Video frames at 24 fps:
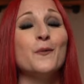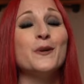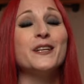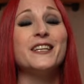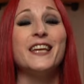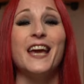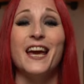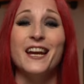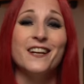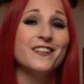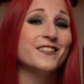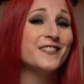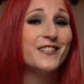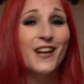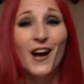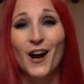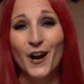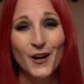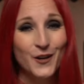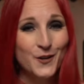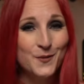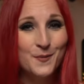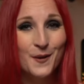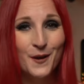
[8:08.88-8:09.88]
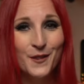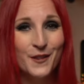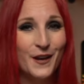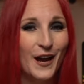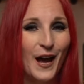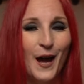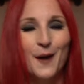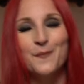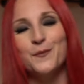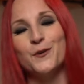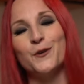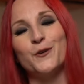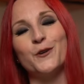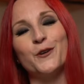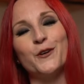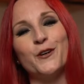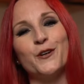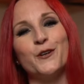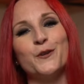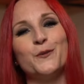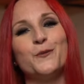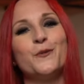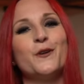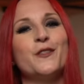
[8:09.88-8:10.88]
we cannot talk about the Hammond
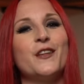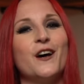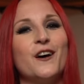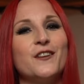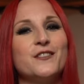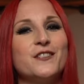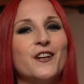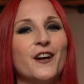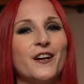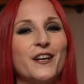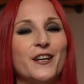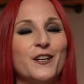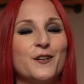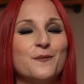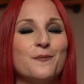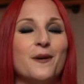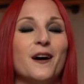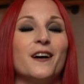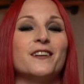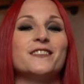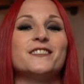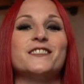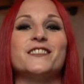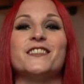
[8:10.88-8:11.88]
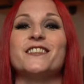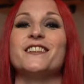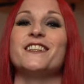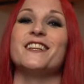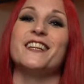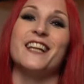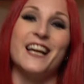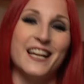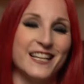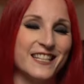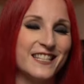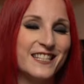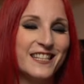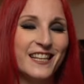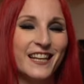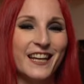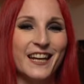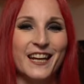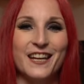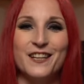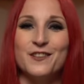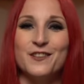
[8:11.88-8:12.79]
organ without talking about the Leslie,